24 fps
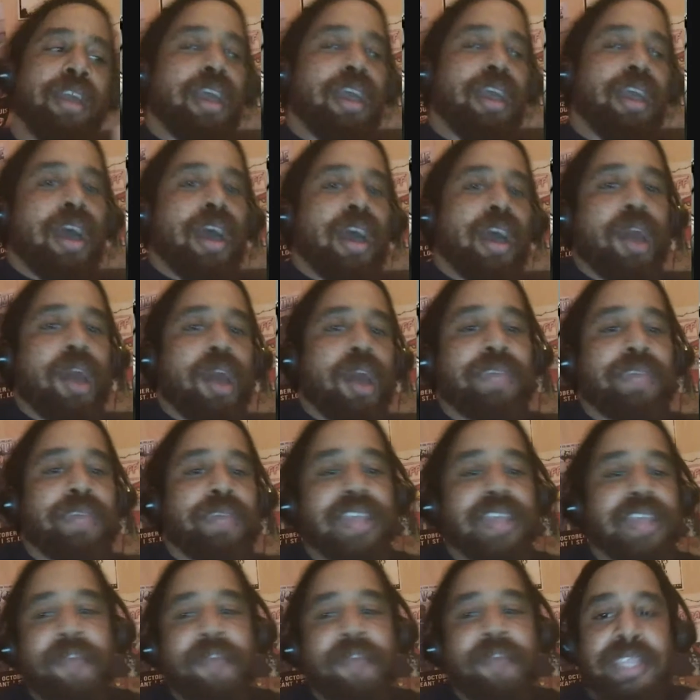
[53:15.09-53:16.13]
because I've
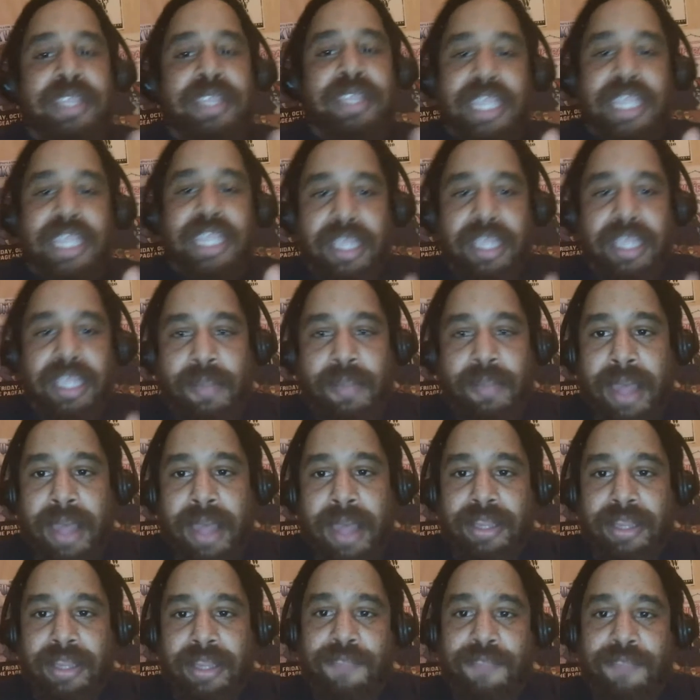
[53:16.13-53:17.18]
been thinking about
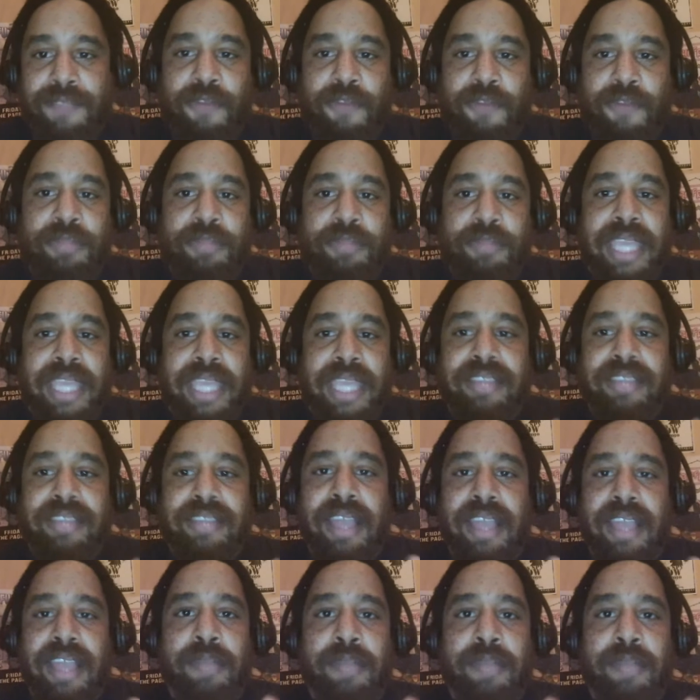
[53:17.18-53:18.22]
it from things like
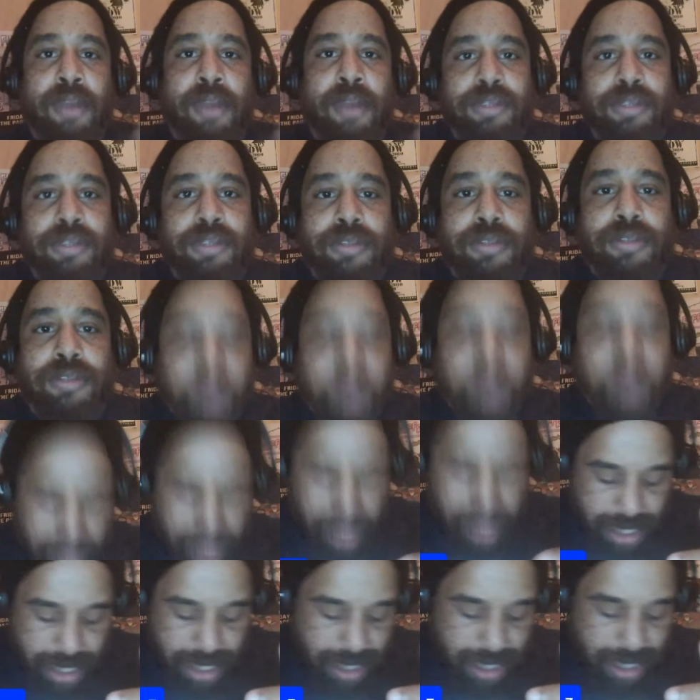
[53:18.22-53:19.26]
Martin Luther
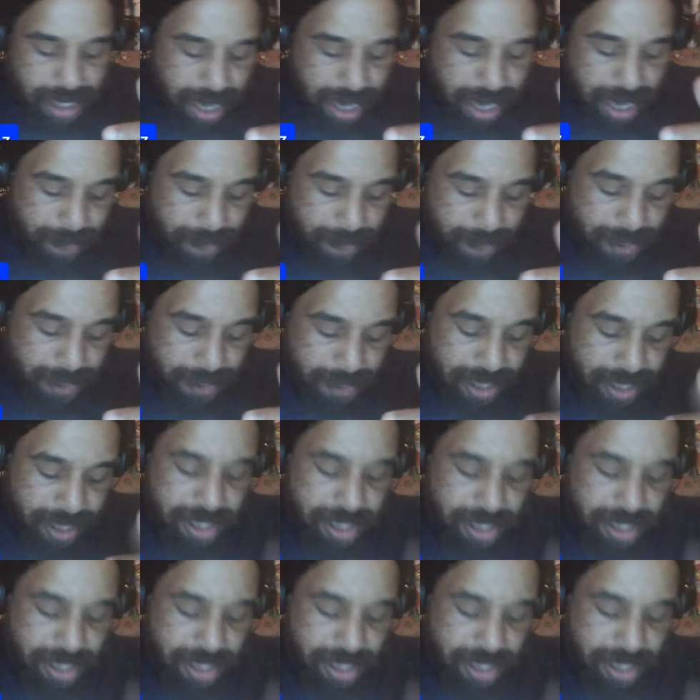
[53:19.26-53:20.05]
King happening